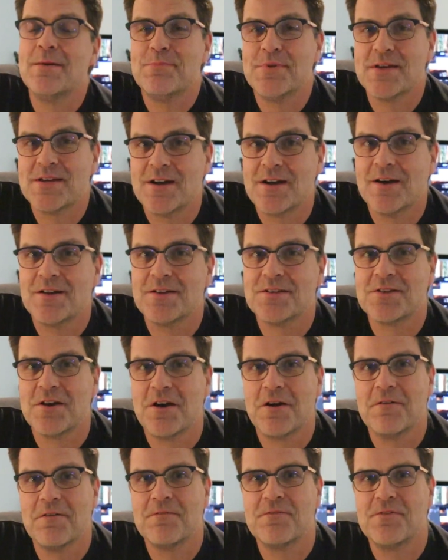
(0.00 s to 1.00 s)
because
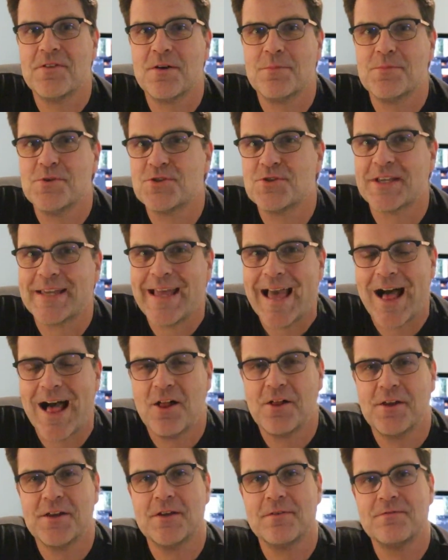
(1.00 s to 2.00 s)
of the
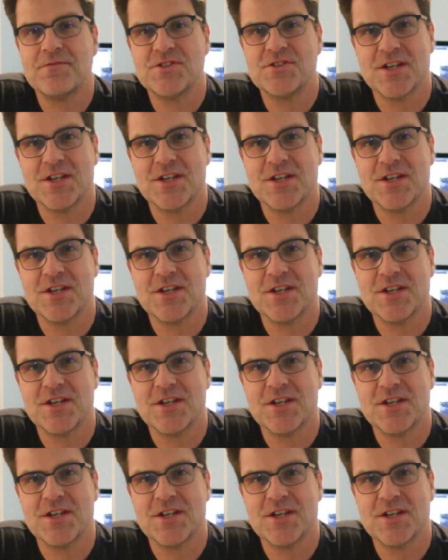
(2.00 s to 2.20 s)
musicality of